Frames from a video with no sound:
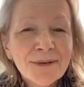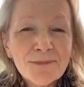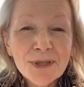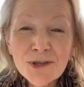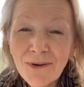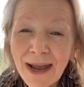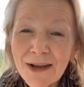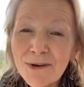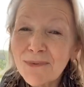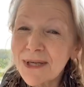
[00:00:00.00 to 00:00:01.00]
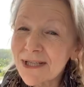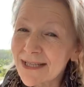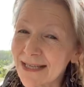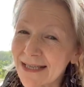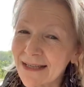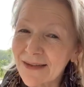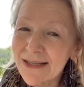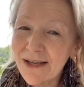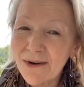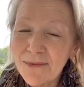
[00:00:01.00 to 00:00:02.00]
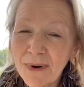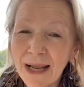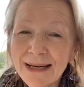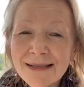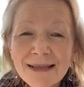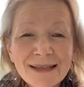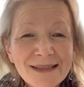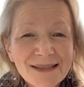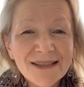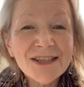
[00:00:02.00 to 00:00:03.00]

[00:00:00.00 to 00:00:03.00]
betrayal, which sits in the solar plexus,